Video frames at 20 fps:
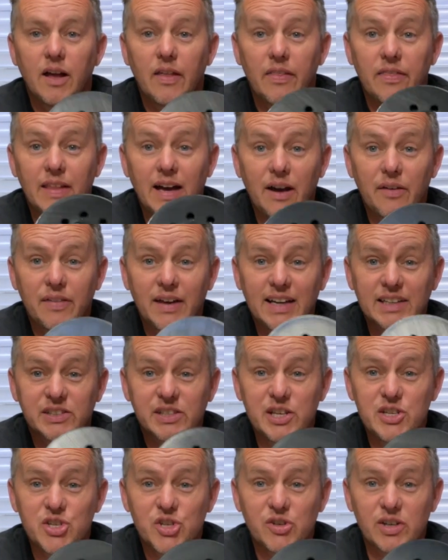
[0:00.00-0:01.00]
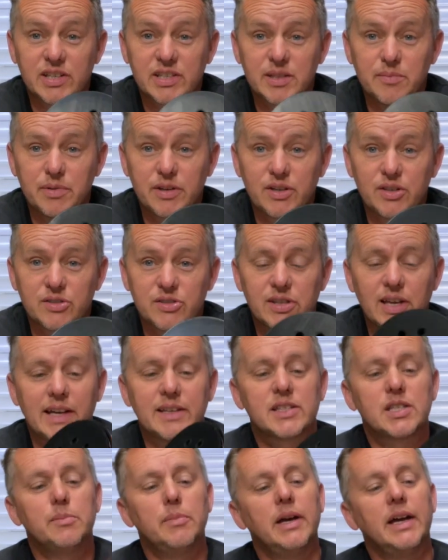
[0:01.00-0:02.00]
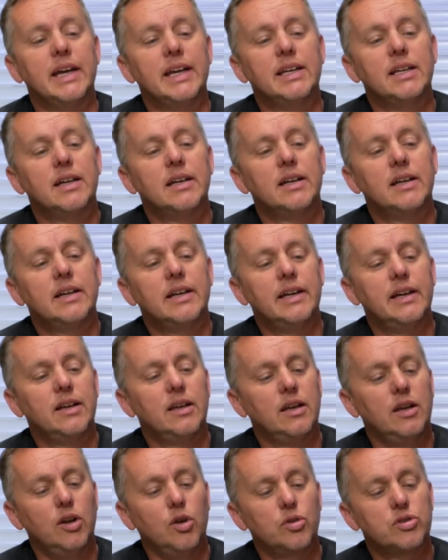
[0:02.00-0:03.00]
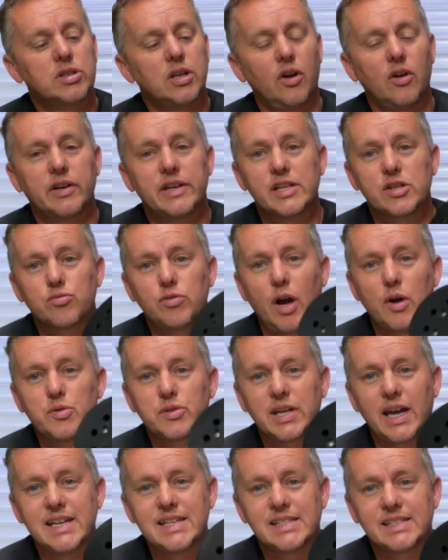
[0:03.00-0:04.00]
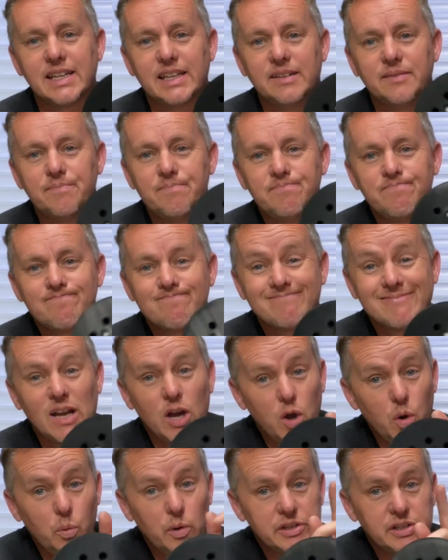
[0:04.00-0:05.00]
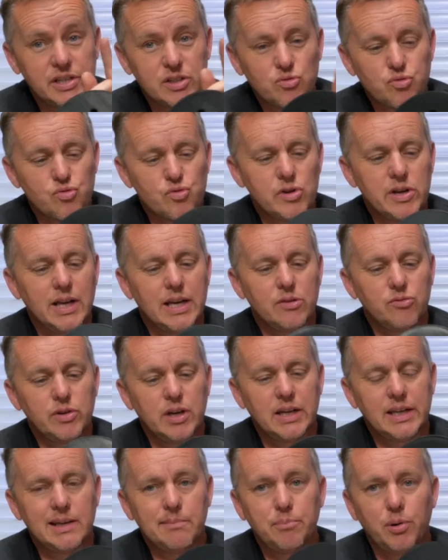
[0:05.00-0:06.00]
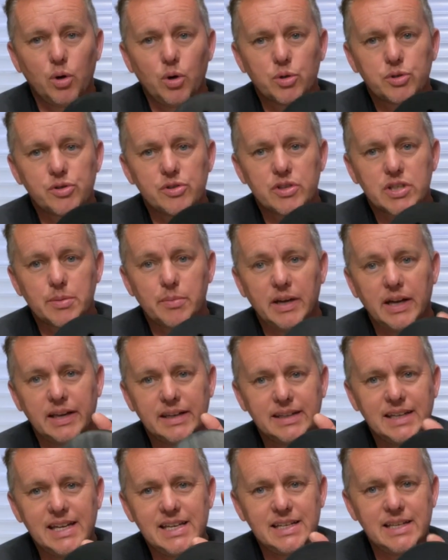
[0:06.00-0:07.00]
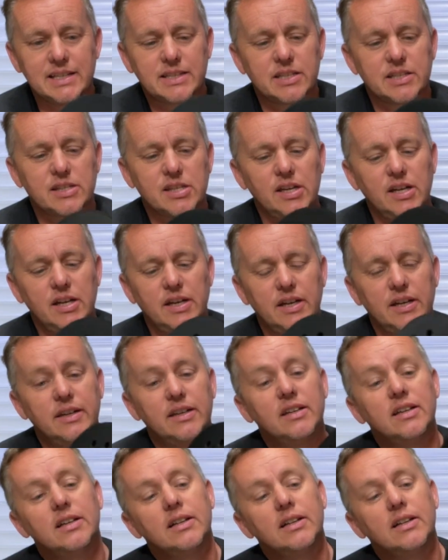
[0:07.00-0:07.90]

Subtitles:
Now that's interesting, because that to me looks like it's rotating, which is really, really important to me. I need it to turn.